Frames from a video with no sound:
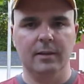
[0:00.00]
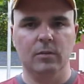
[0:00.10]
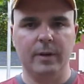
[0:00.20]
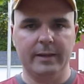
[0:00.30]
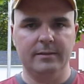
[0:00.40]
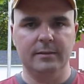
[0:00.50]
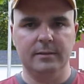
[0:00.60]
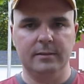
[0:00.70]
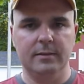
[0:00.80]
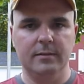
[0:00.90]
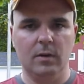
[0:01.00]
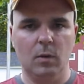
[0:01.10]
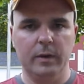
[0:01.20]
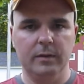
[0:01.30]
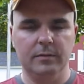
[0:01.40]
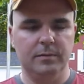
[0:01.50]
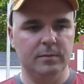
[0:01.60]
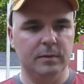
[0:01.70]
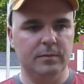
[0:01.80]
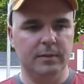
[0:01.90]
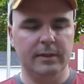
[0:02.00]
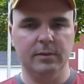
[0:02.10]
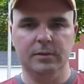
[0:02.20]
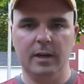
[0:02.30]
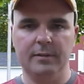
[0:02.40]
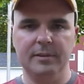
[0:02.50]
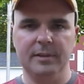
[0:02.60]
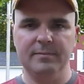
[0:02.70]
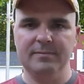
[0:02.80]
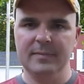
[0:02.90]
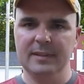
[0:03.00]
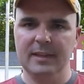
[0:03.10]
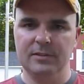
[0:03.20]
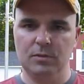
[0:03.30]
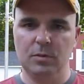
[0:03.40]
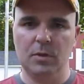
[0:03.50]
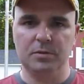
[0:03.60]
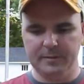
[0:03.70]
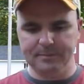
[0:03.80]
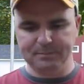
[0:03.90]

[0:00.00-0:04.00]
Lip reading: rancid, oil flavored coffee. It's gross.